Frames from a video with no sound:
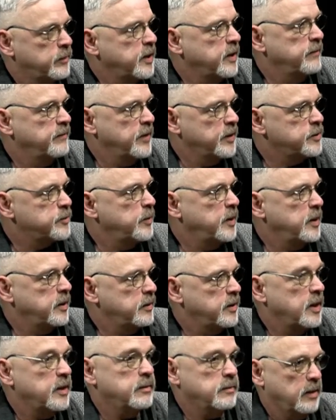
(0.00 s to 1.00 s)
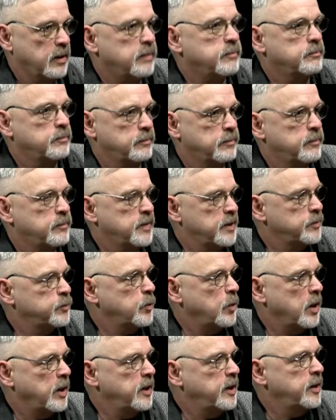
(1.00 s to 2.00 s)
convinced me that that's
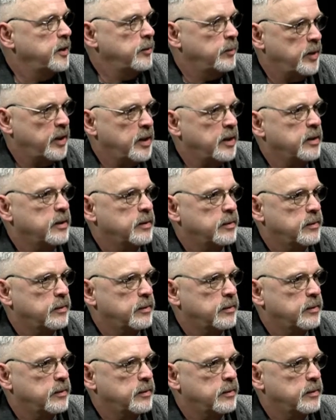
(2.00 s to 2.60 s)
where I need to be.